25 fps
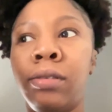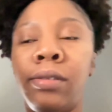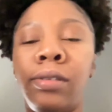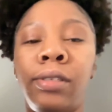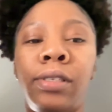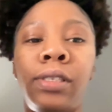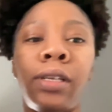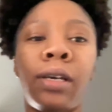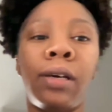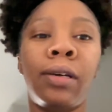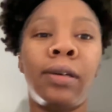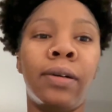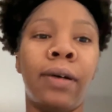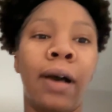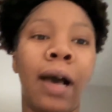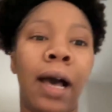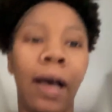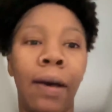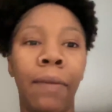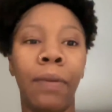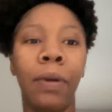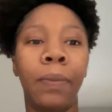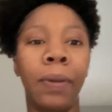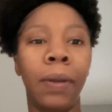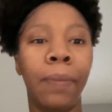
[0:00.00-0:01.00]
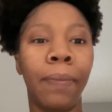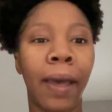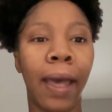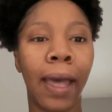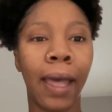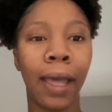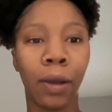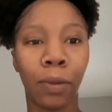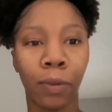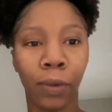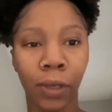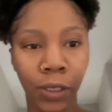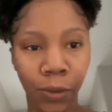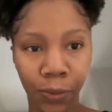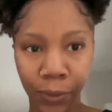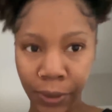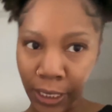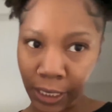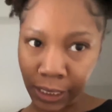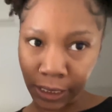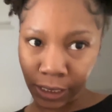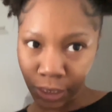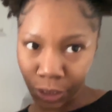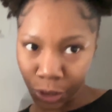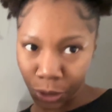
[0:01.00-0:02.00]
So I will be back once we
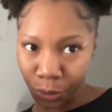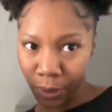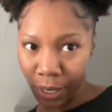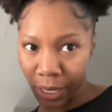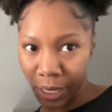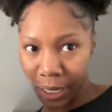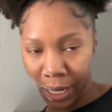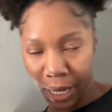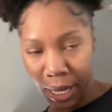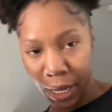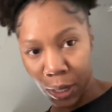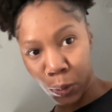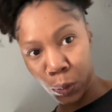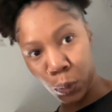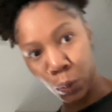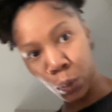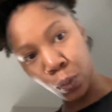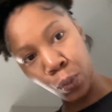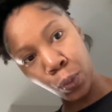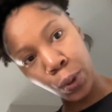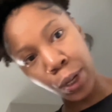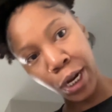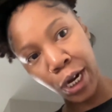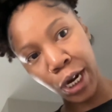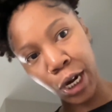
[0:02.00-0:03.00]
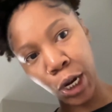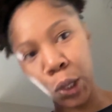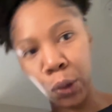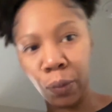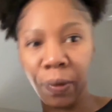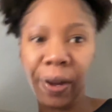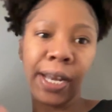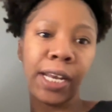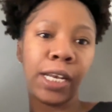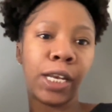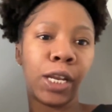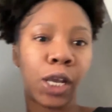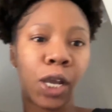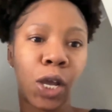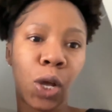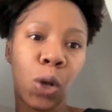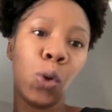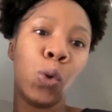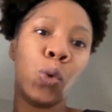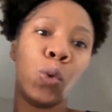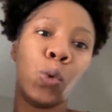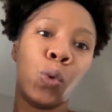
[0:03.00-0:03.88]
get situated and we're ready to go.